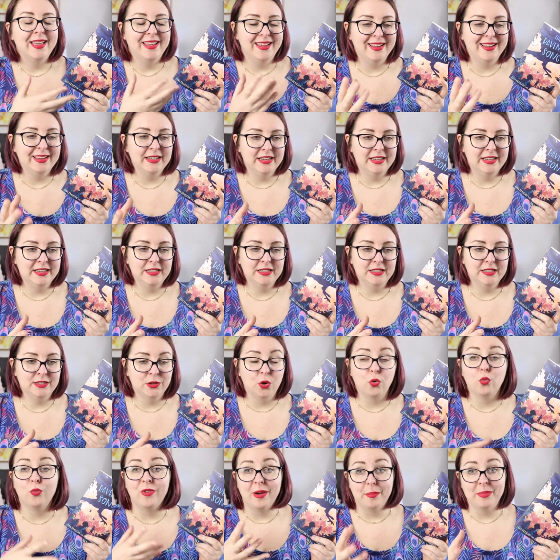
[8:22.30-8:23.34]
it is
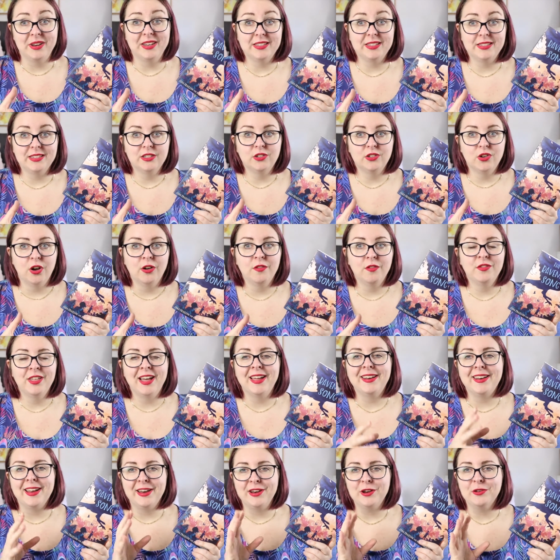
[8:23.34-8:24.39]
reminiscent of
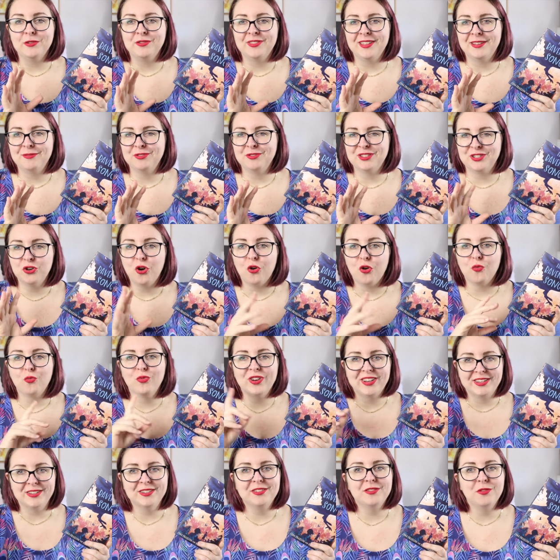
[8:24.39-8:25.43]
that and it was not
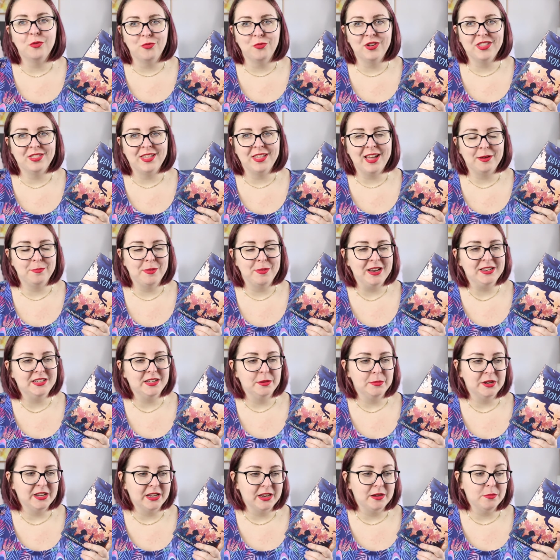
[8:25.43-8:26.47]
written with that
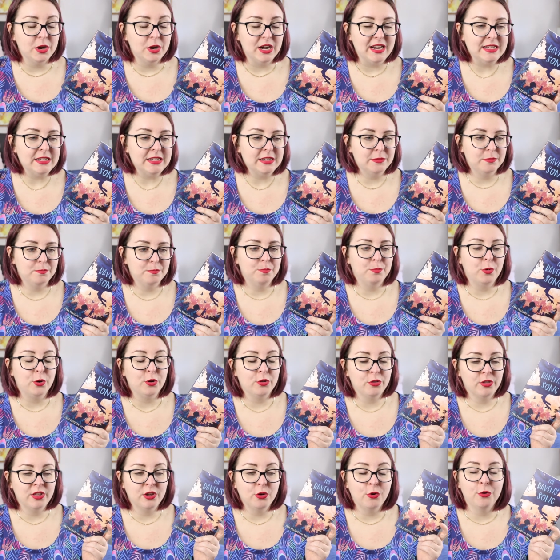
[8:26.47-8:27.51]
pandemic in mind.
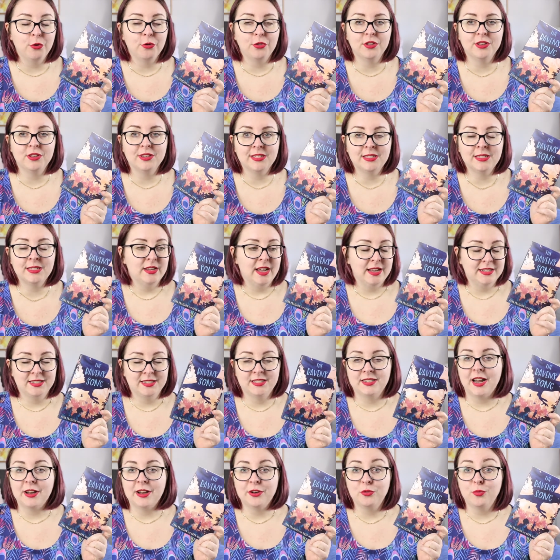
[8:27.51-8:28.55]
Both the authors had
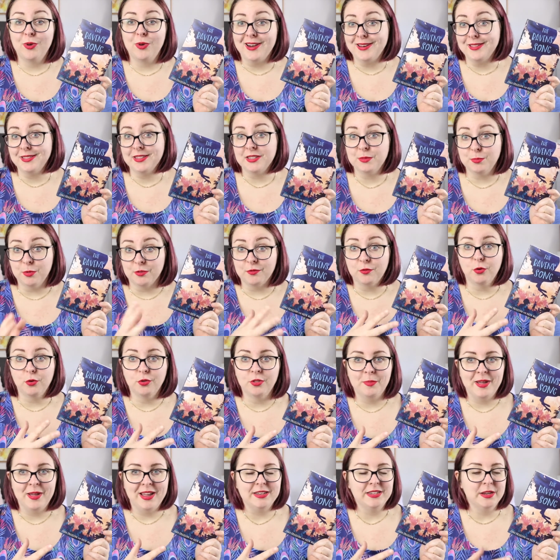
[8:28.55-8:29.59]
started writing this before
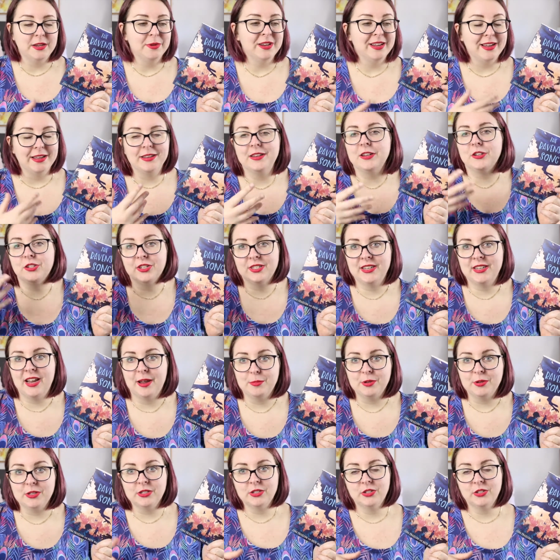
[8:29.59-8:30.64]
the pandemic and it just
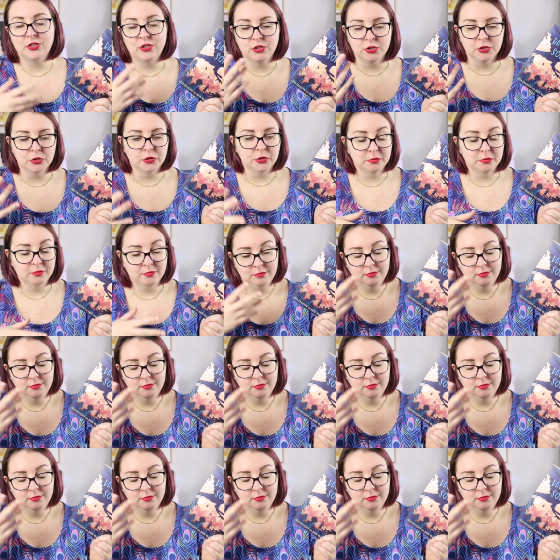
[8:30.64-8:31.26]
happened to